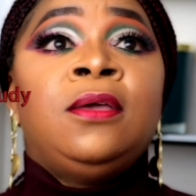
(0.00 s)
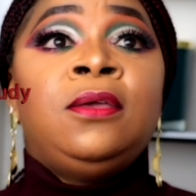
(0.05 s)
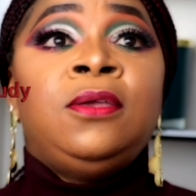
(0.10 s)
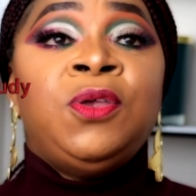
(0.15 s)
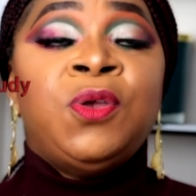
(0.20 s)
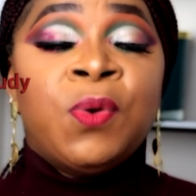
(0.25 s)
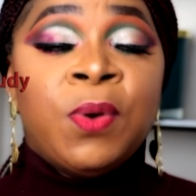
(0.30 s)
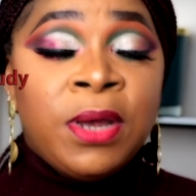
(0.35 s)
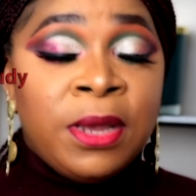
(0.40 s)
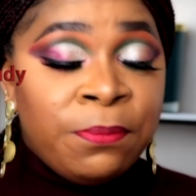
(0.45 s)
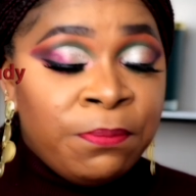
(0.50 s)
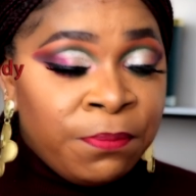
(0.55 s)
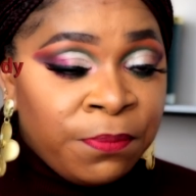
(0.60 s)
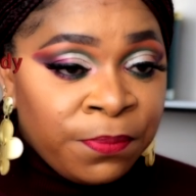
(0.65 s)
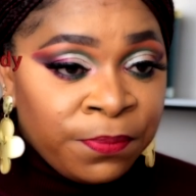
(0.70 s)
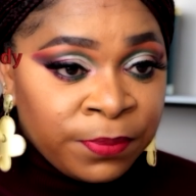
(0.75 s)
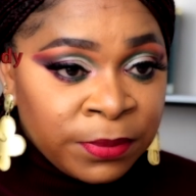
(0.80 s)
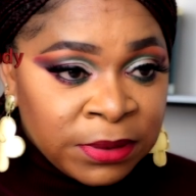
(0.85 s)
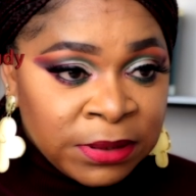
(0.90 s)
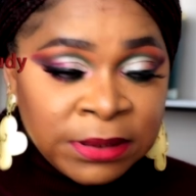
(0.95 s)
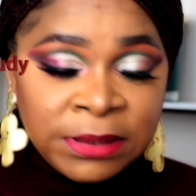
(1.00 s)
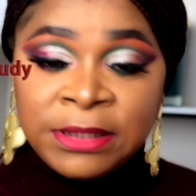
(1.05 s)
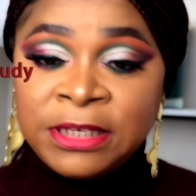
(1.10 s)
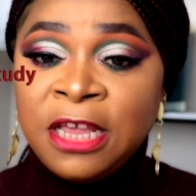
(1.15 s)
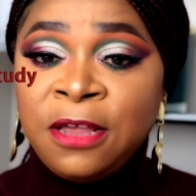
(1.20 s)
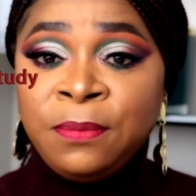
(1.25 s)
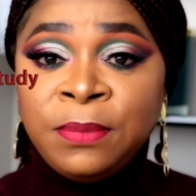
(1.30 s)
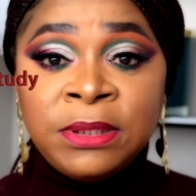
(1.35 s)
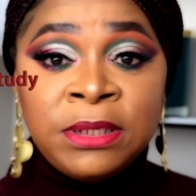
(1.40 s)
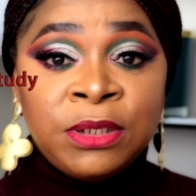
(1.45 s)
You're in the
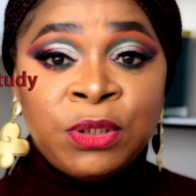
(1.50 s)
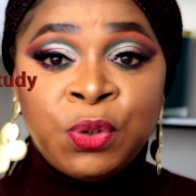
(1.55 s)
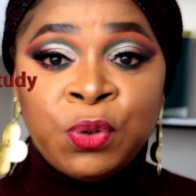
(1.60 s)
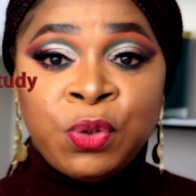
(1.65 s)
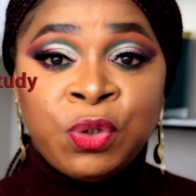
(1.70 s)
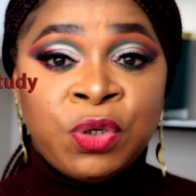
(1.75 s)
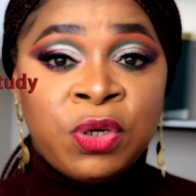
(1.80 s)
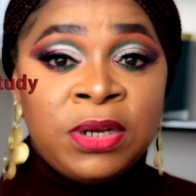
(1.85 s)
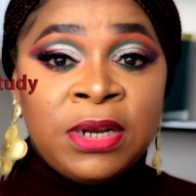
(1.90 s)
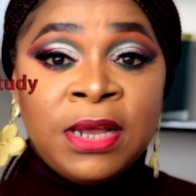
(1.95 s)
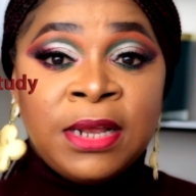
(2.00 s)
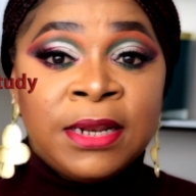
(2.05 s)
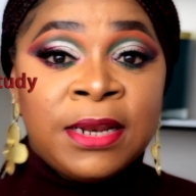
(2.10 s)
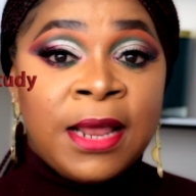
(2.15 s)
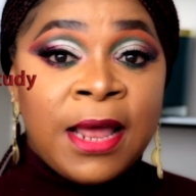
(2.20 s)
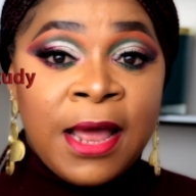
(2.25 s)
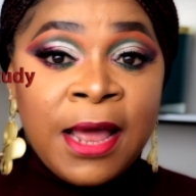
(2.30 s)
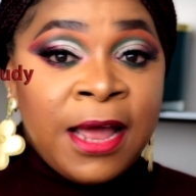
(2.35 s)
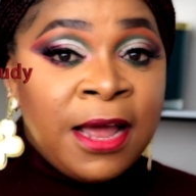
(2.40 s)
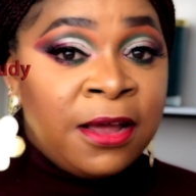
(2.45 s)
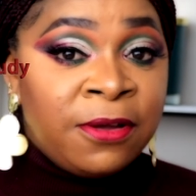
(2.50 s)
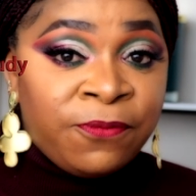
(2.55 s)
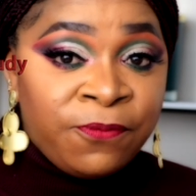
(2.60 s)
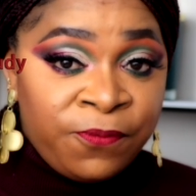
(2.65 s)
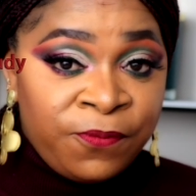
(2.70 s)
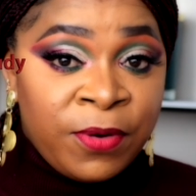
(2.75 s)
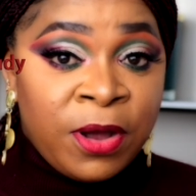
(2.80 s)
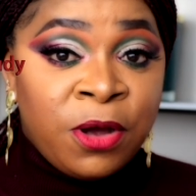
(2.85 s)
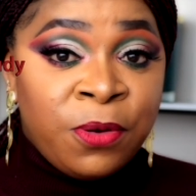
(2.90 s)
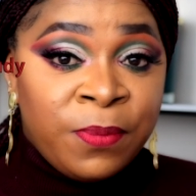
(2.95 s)
same situation that I
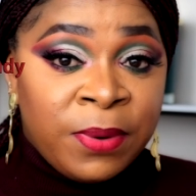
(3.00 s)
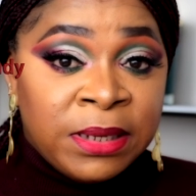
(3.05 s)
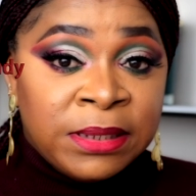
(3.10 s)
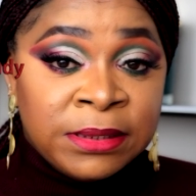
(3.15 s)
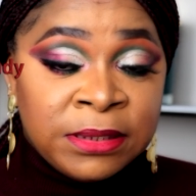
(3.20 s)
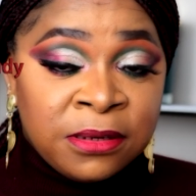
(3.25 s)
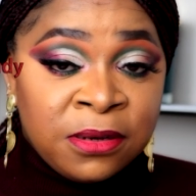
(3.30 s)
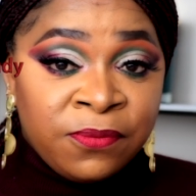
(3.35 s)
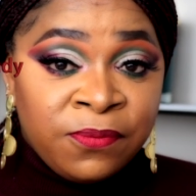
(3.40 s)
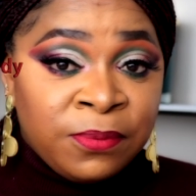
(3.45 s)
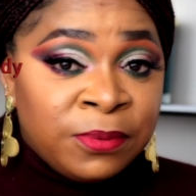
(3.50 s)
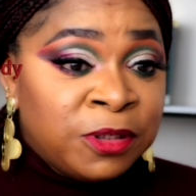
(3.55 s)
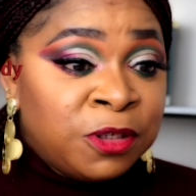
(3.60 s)
found myself in.